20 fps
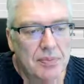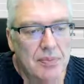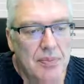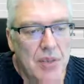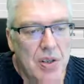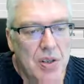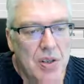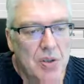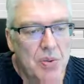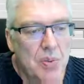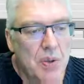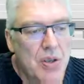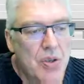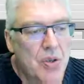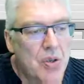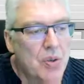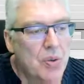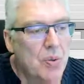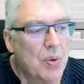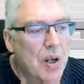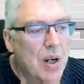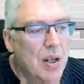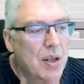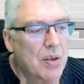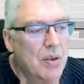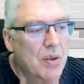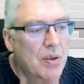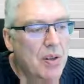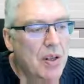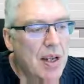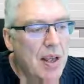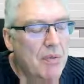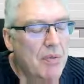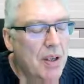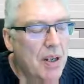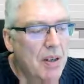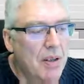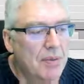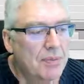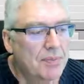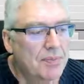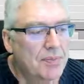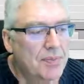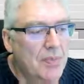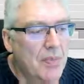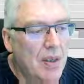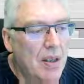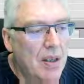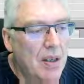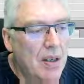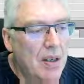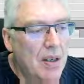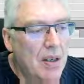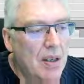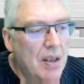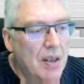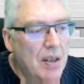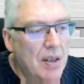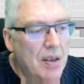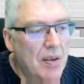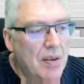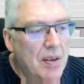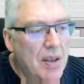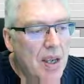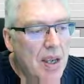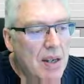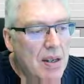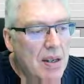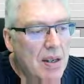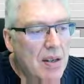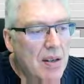switch to high on level, then